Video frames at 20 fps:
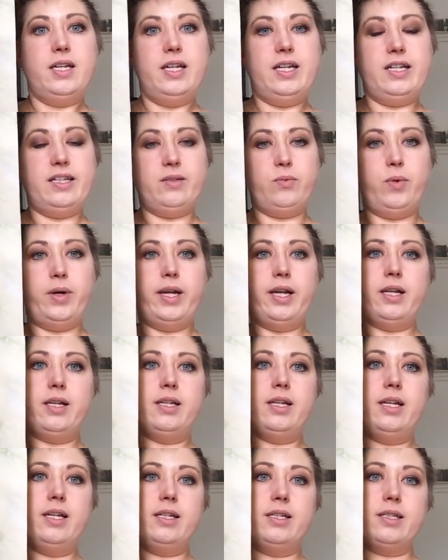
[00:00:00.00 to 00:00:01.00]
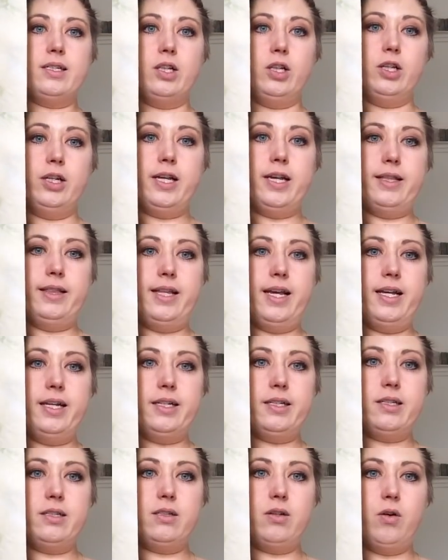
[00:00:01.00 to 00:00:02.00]
is what it is looking
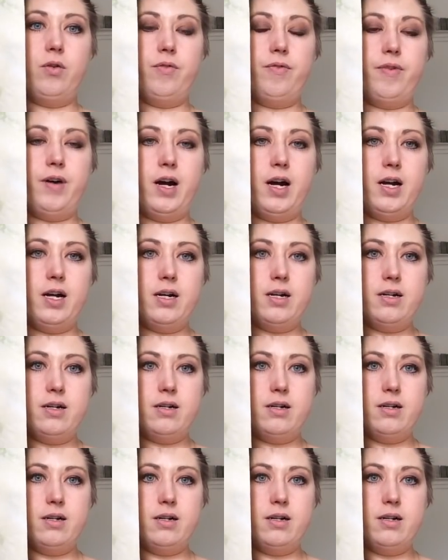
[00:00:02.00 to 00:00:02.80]
like so far.